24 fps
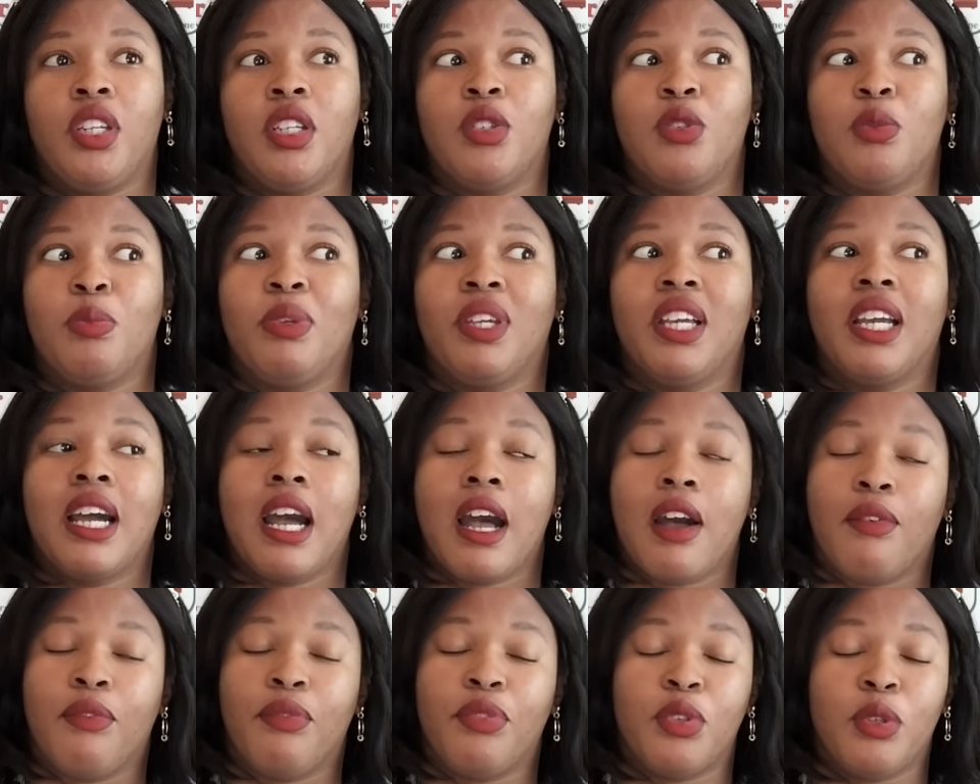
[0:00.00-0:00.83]
need to be
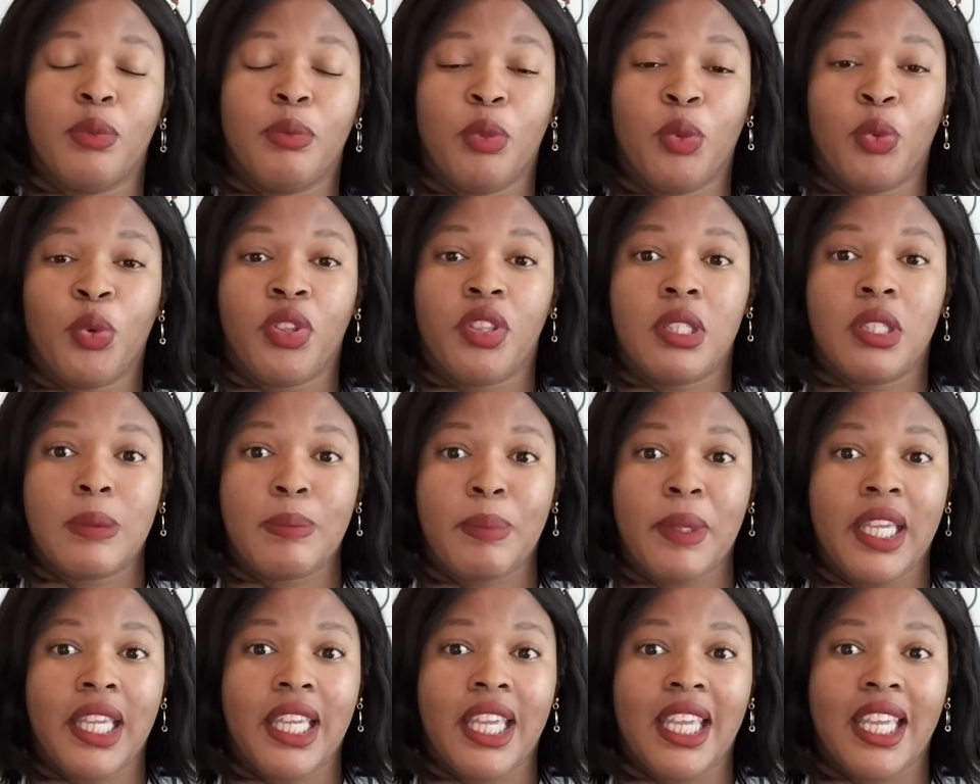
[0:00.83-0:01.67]
comfortable with
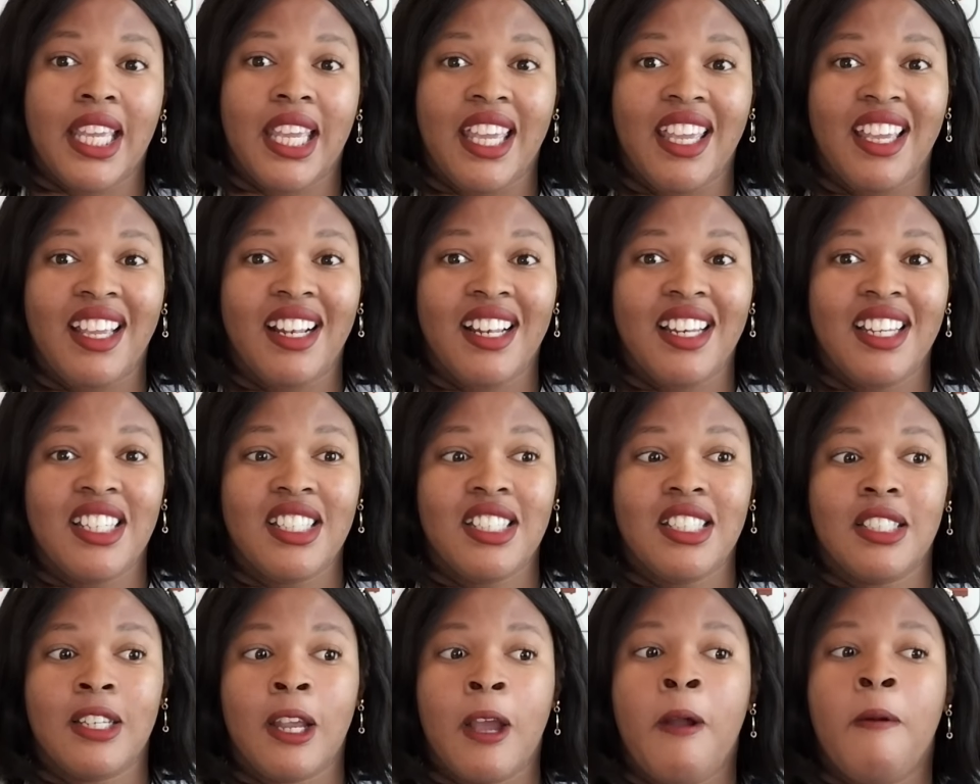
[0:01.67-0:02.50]
speaking
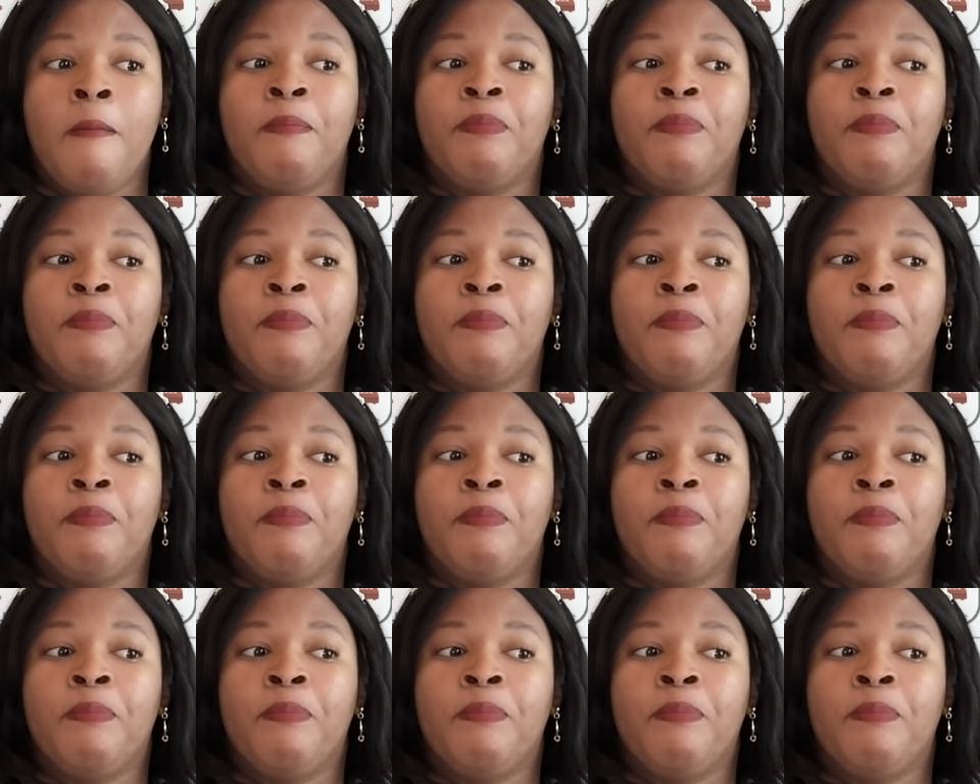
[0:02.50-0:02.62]
English